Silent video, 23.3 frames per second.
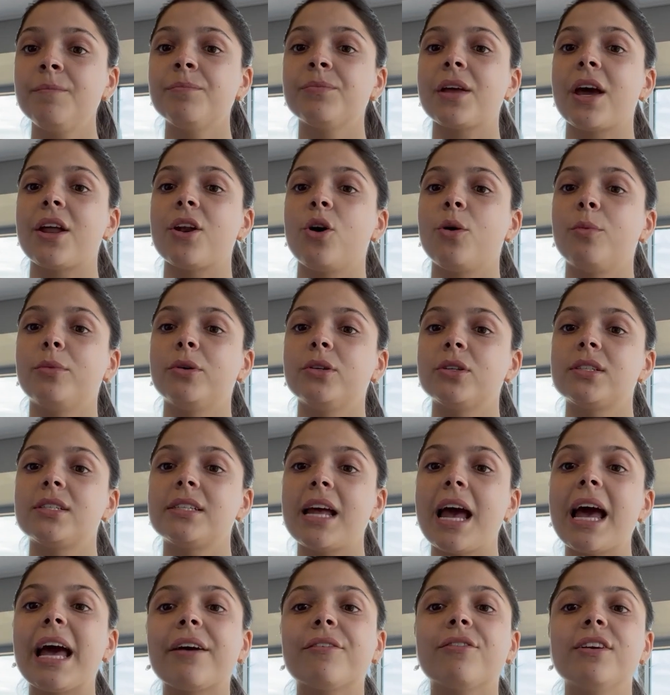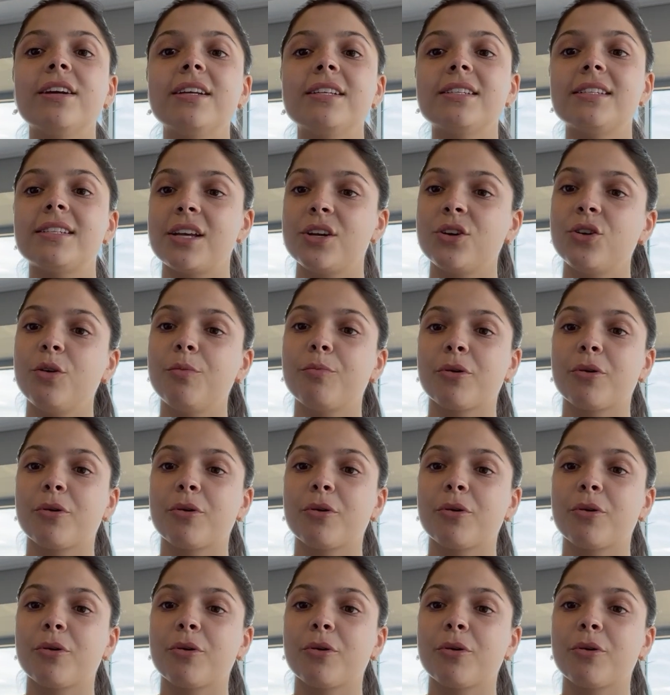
that almost every single